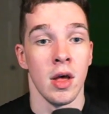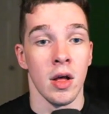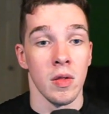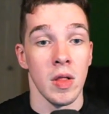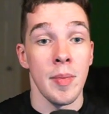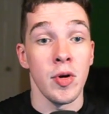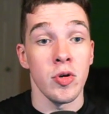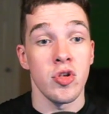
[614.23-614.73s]

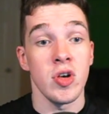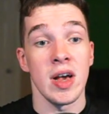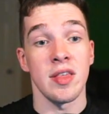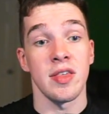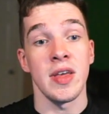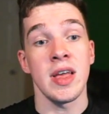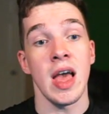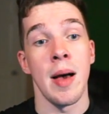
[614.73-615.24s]
Let me know what you guys
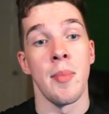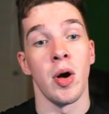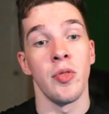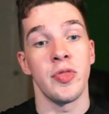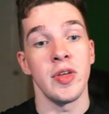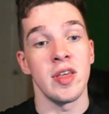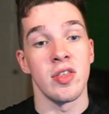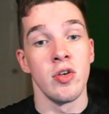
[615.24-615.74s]
think about
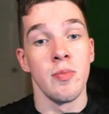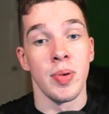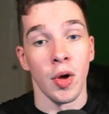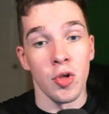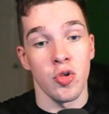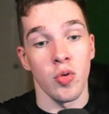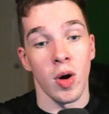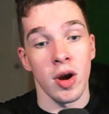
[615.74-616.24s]
these new
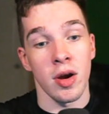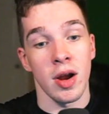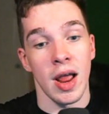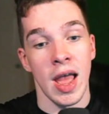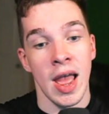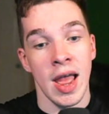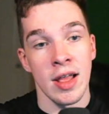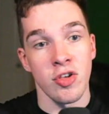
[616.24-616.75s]
Bilgewater
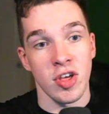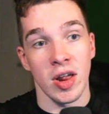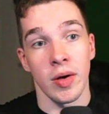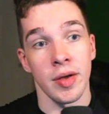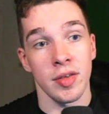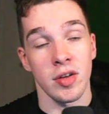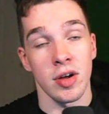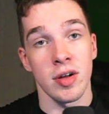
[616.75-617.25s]
and Shadow
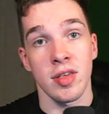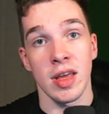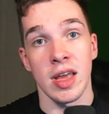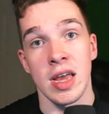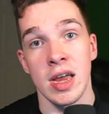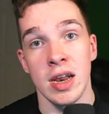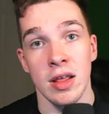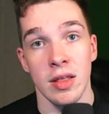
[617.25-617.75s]
Isles cards
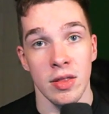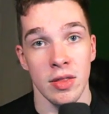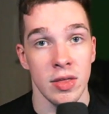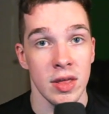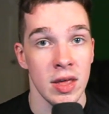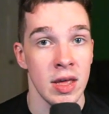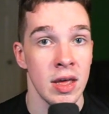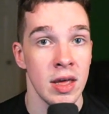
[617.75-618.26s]
in
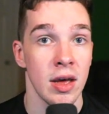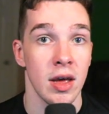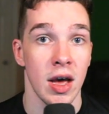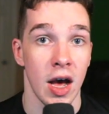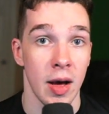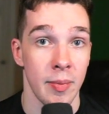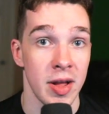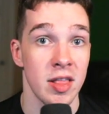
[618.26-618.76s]
the
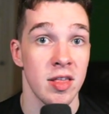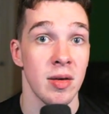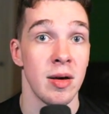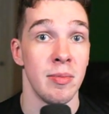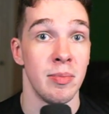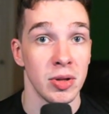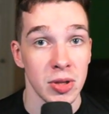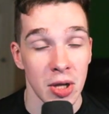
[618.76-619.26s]
comments
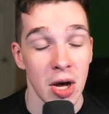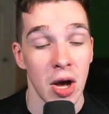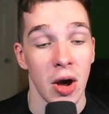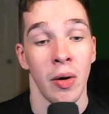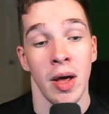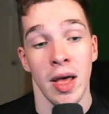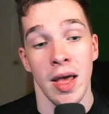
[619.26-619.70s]
below.